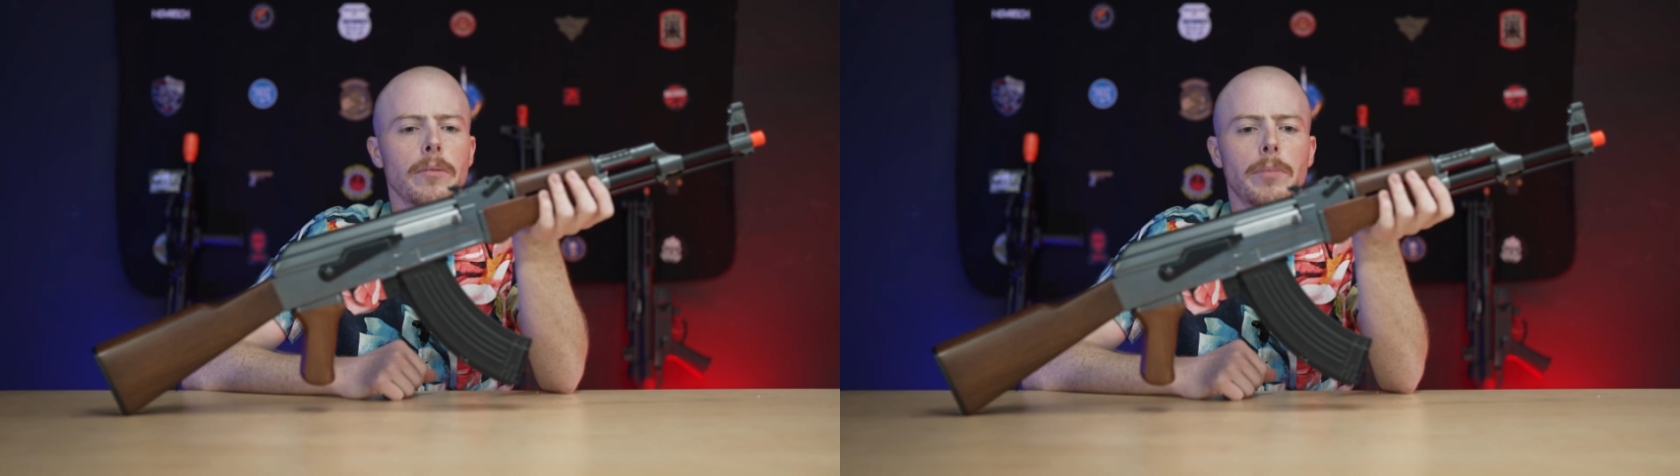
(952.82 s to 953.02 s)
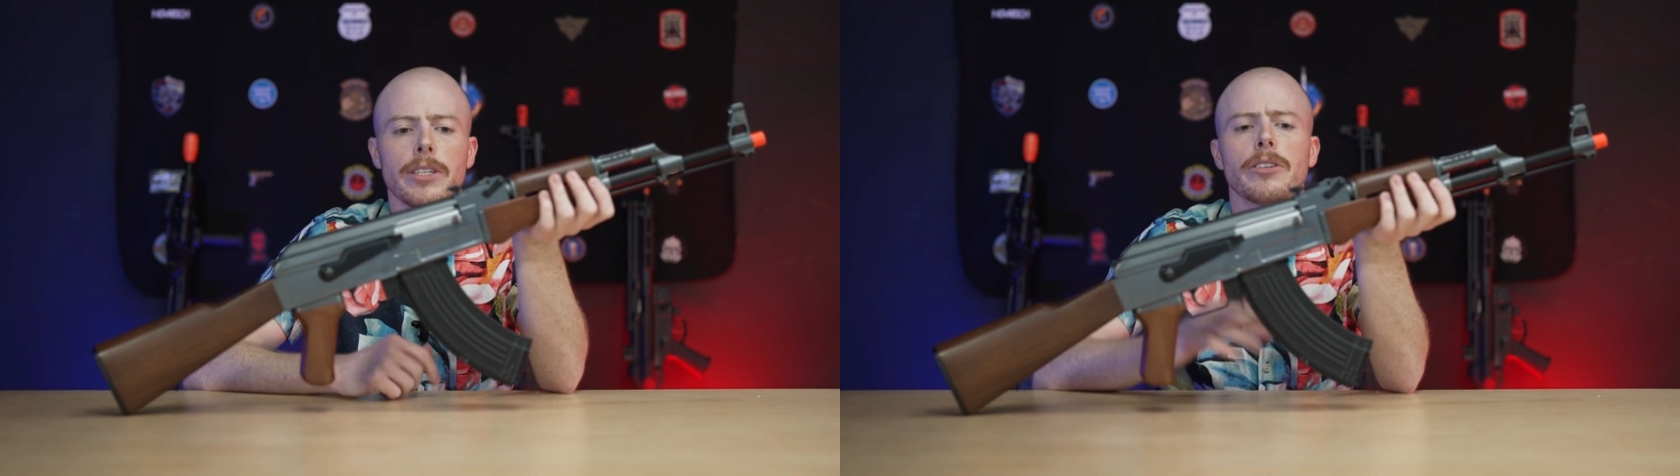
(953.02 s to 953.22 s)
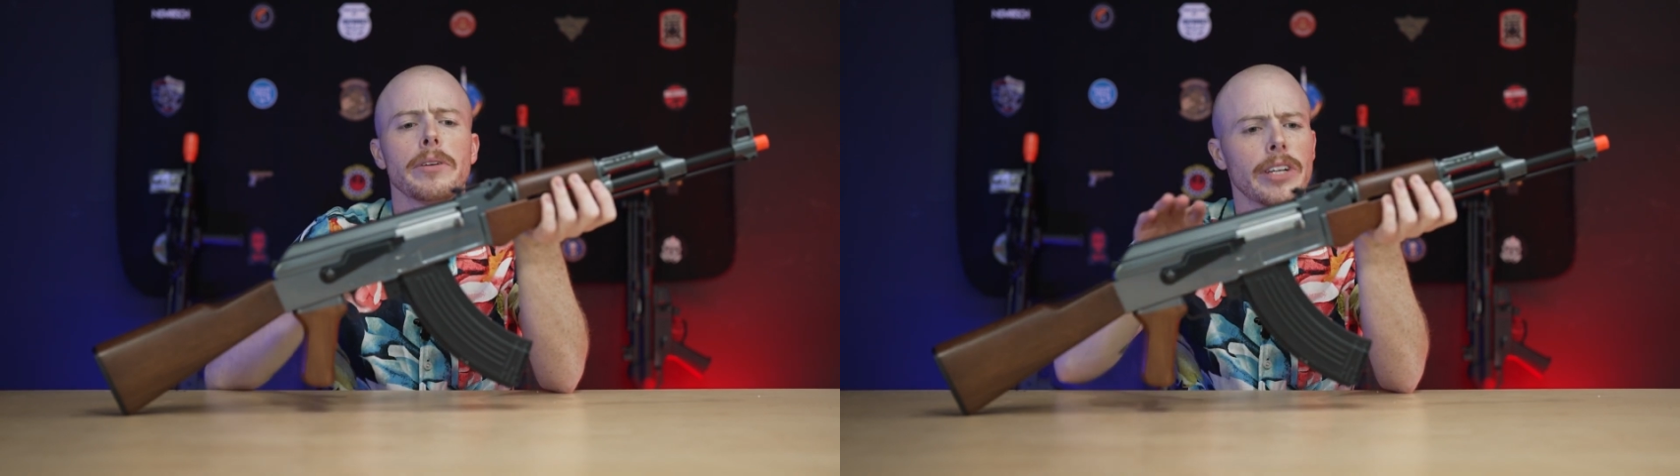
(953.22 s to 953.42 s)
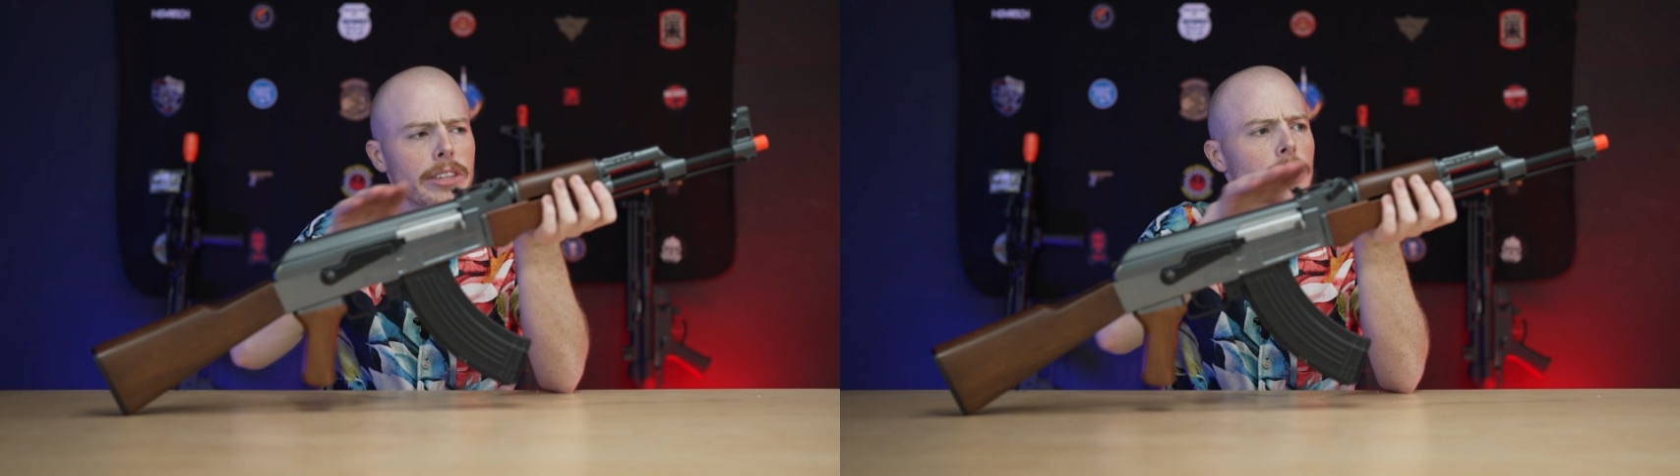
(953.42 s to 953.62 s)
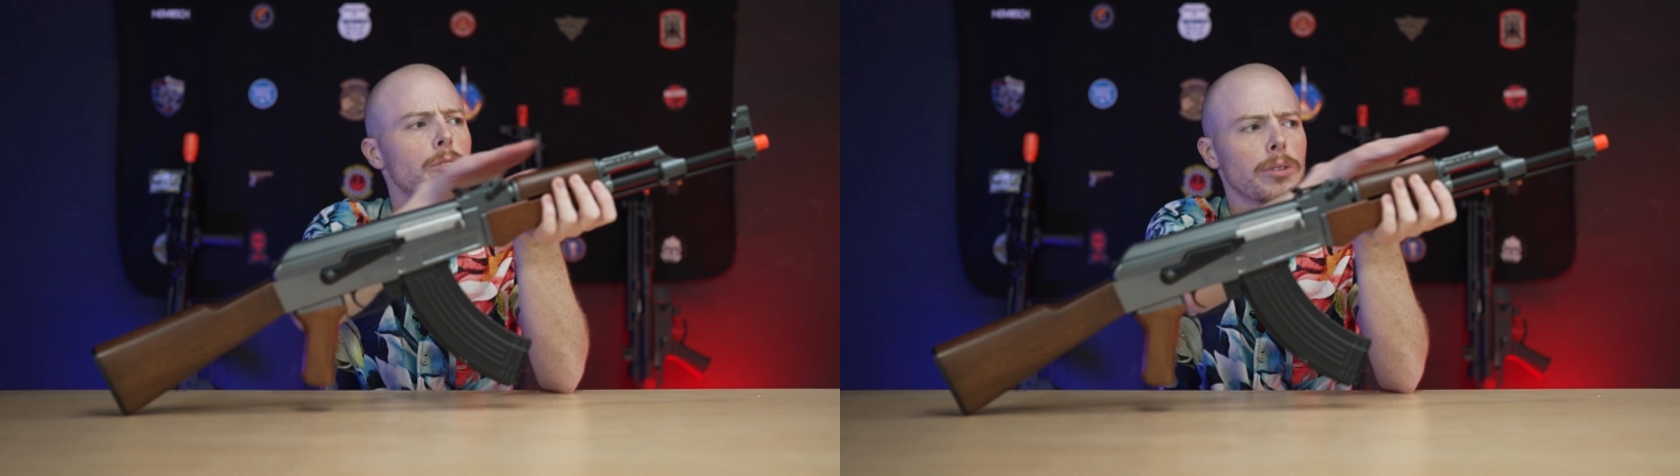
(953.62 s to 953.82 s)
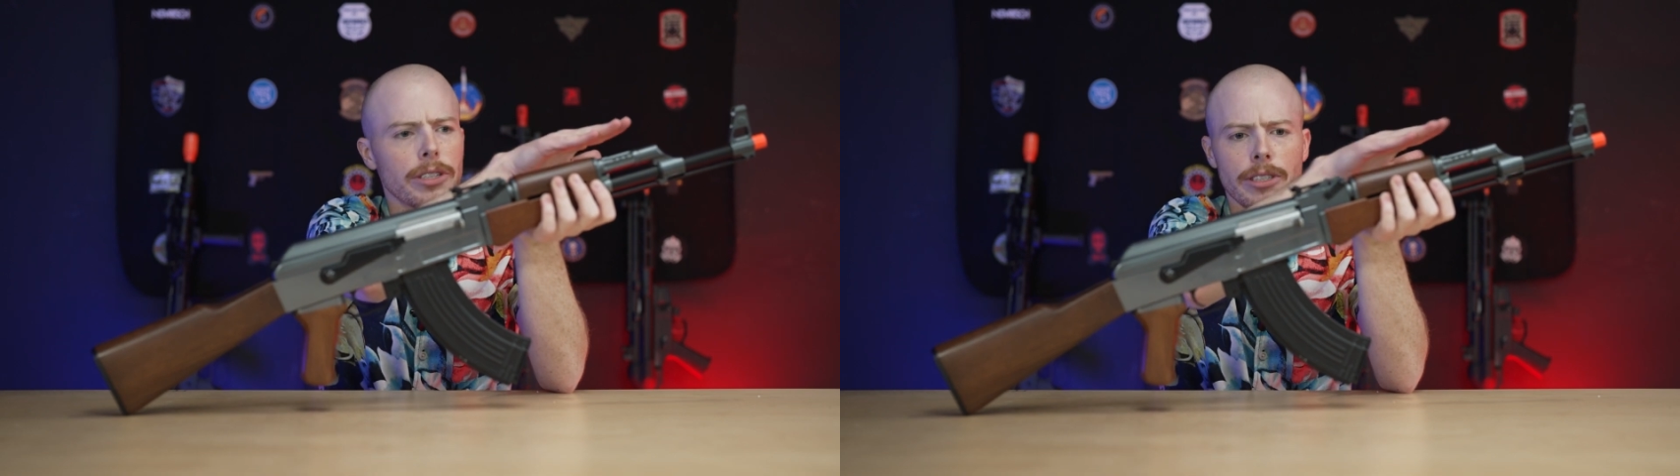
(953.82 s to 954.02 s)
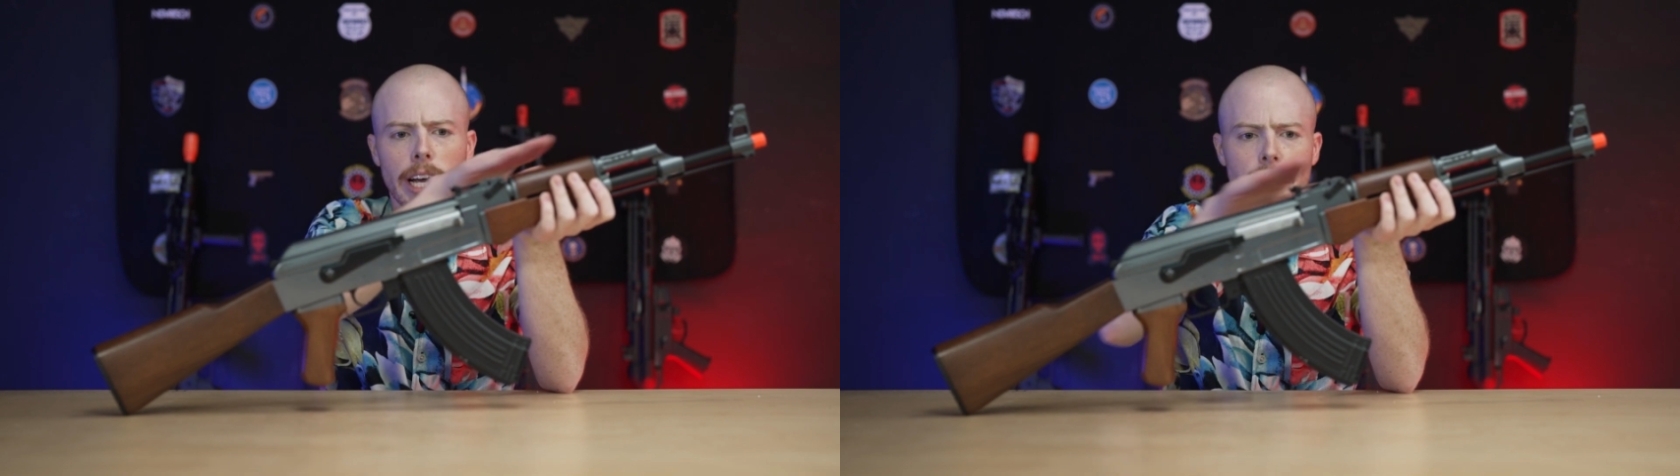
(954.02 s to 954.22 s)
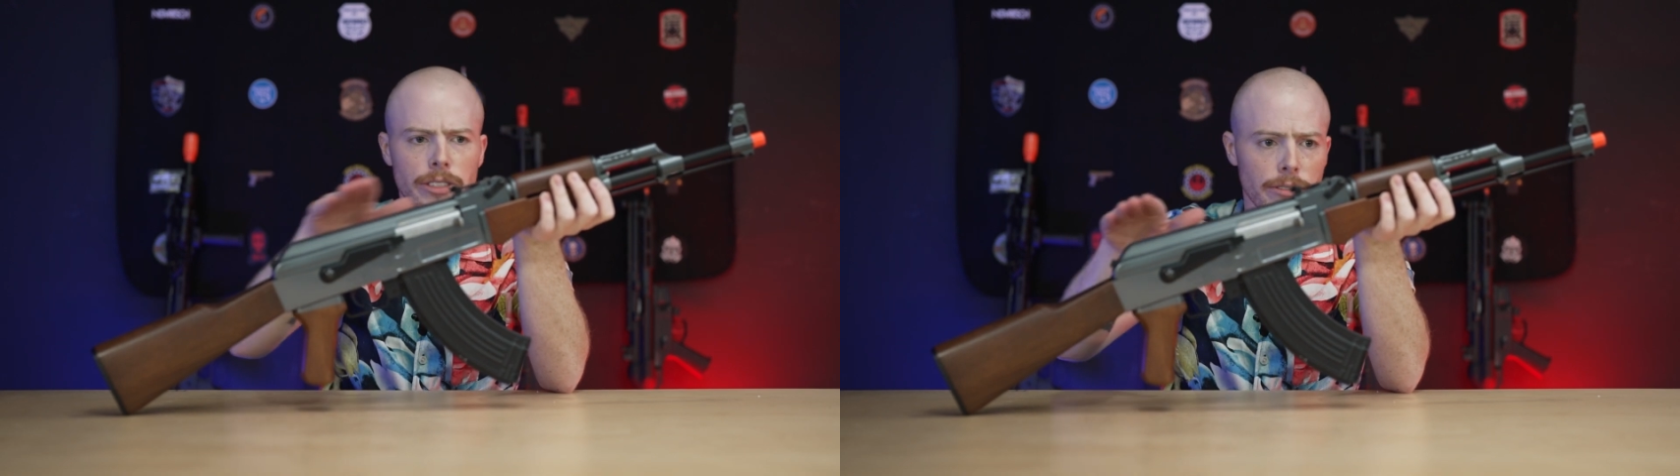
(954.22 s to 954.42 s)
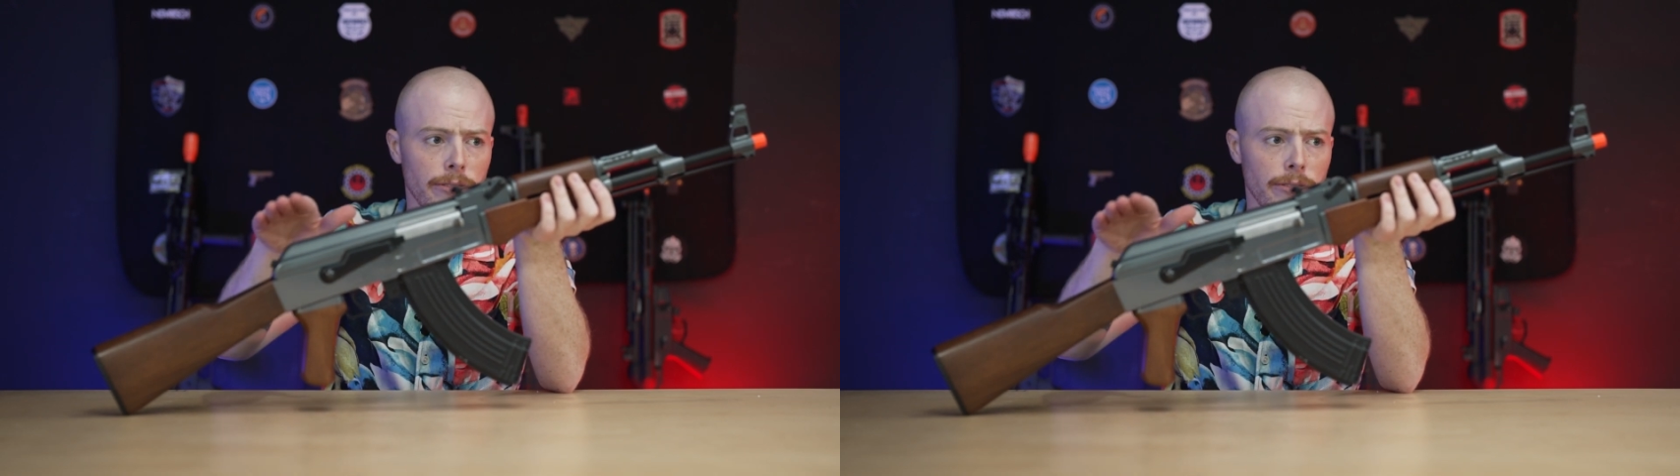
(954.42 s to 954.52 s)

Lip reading: But something like this where the sights are